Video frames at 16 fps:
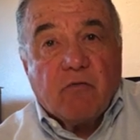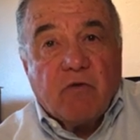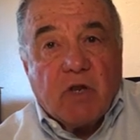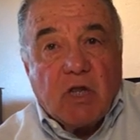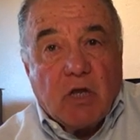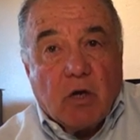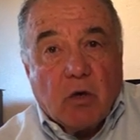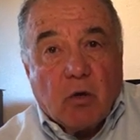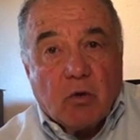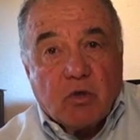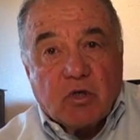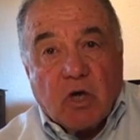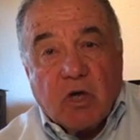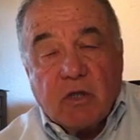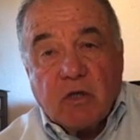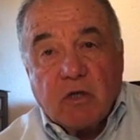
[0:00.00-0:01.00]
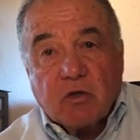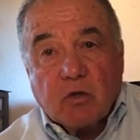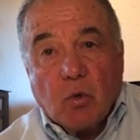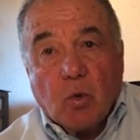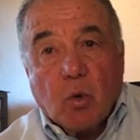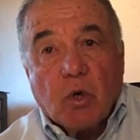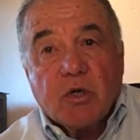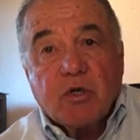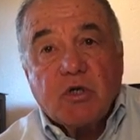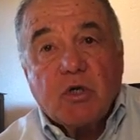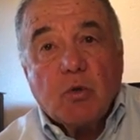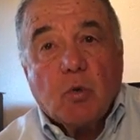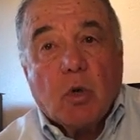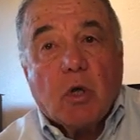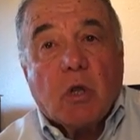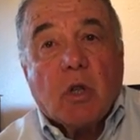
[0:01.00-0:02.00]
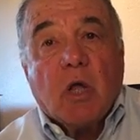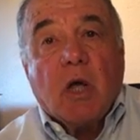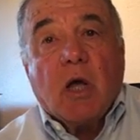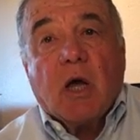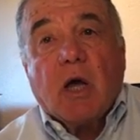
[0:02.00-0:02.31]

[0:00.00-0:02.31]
videos on this course, you will